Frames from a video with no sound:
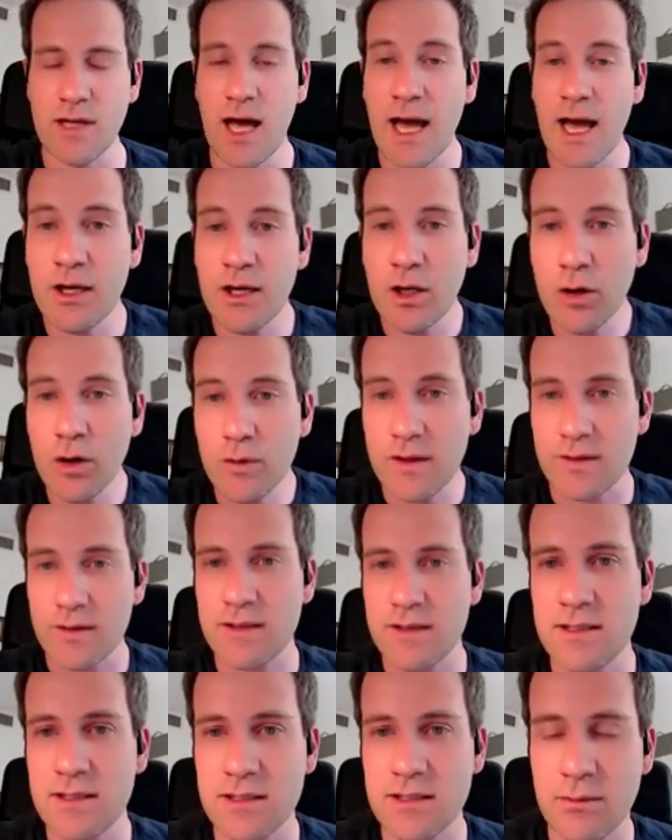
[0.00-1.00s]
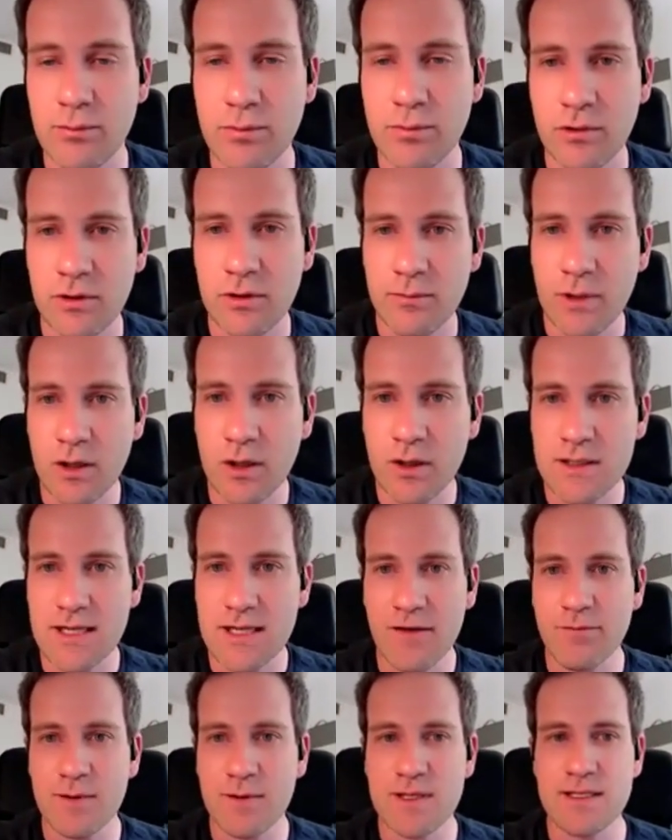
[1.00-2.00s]
I know that this is important because
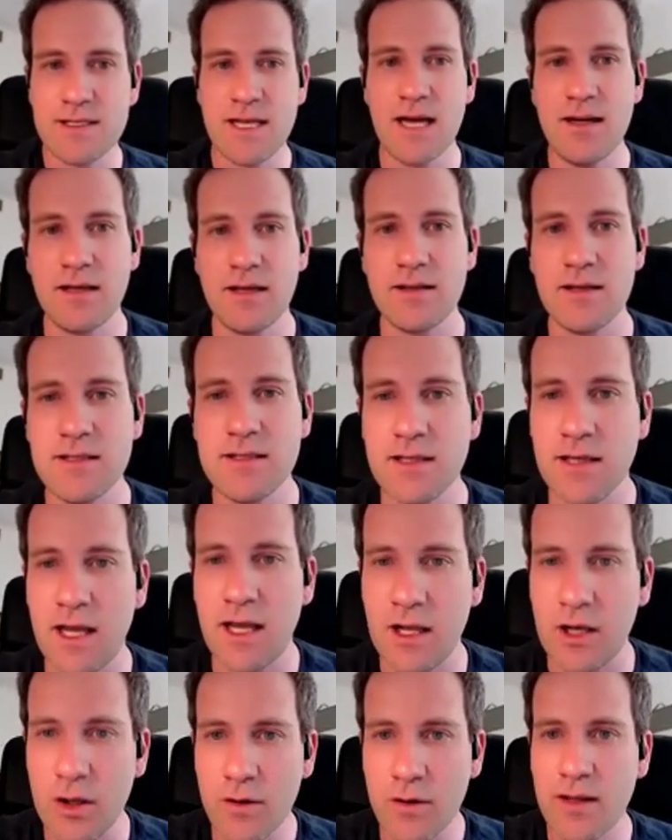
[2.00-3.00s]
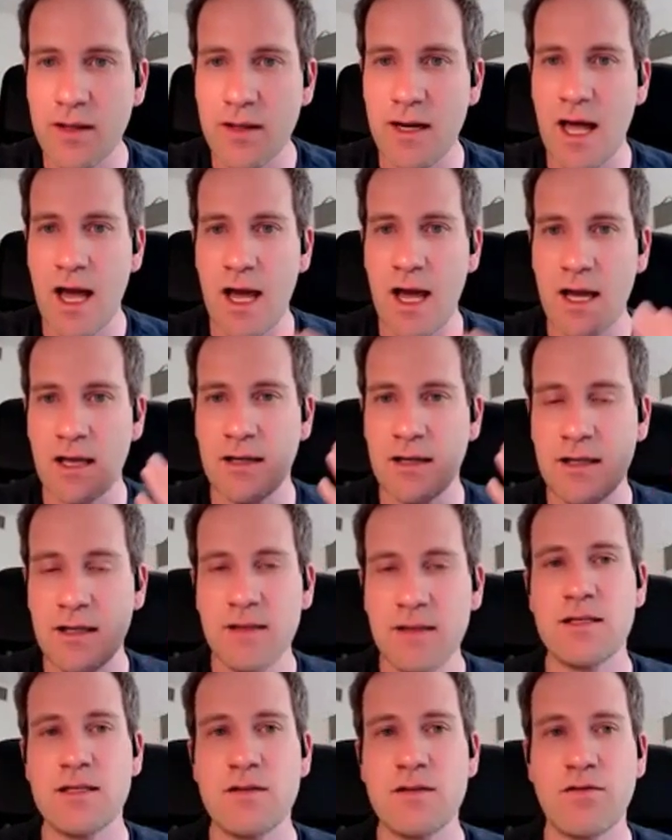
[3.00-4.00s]
I've been citing this, and I know that I need
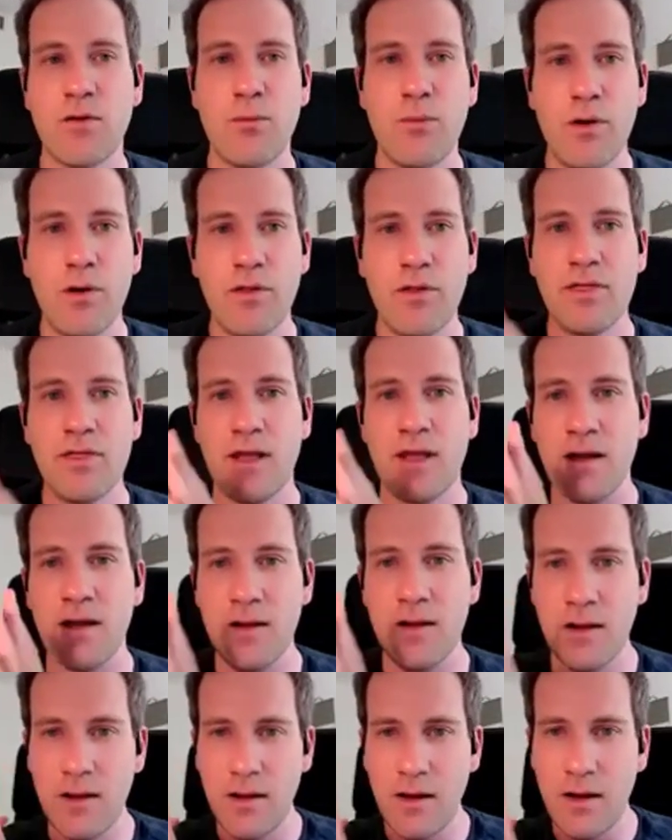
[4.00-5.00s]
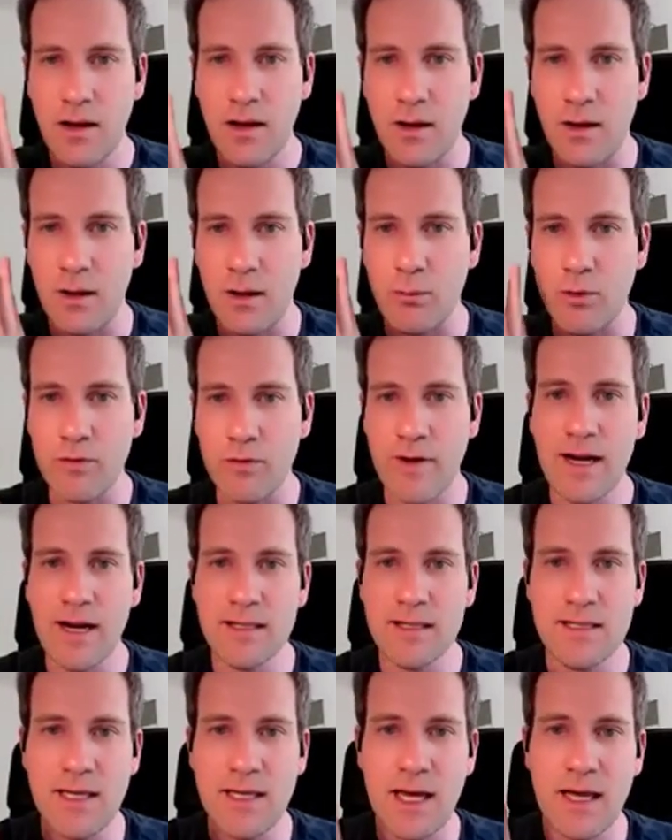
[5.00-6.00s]
this for both the
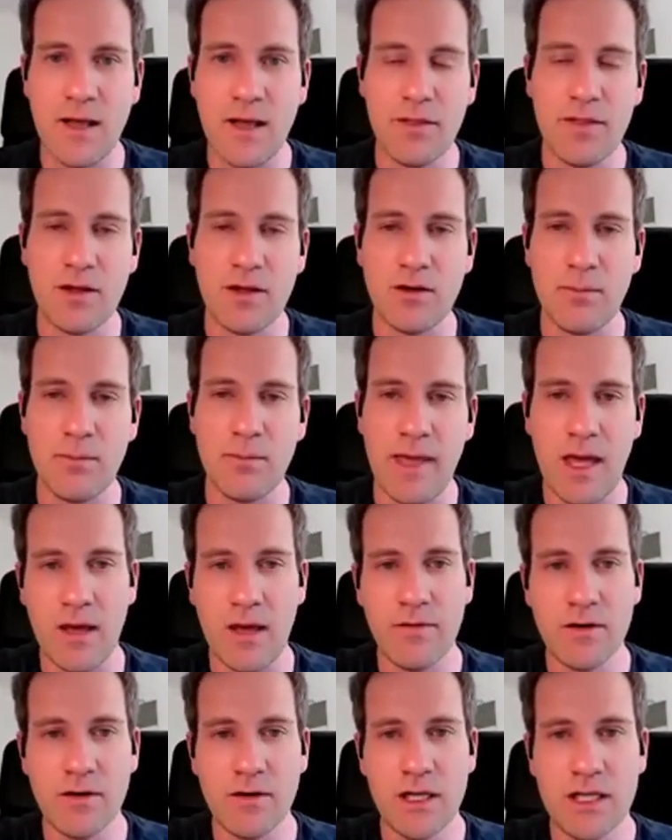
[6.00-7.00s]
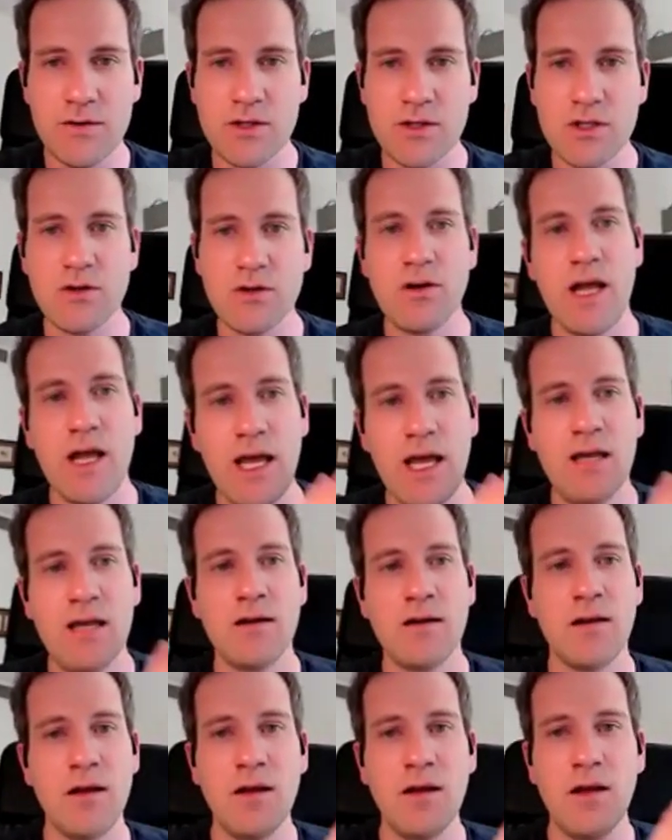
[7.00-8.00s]
morality and ethical behavior literature
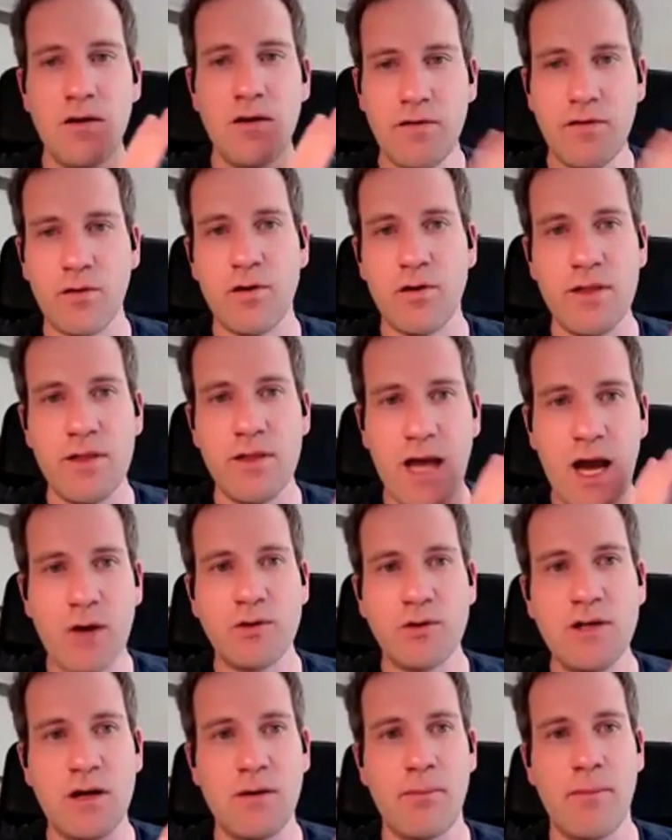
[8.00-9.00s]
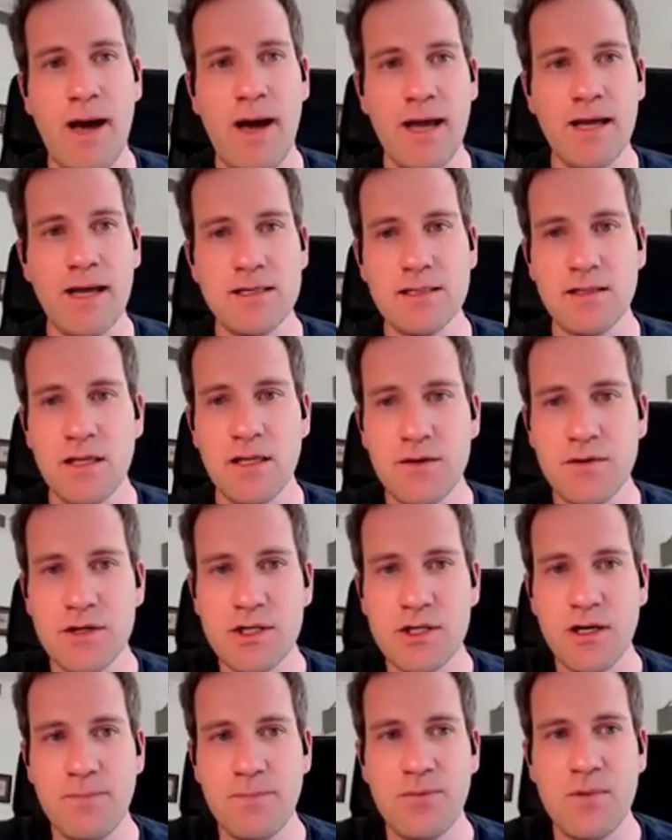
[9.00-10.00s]
and for the outcome bias
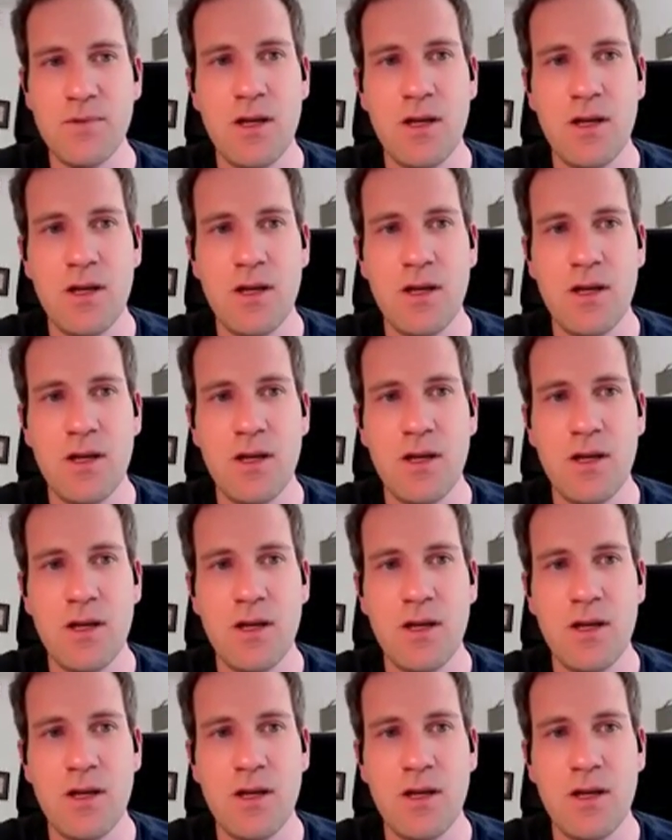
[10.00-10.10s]
literature.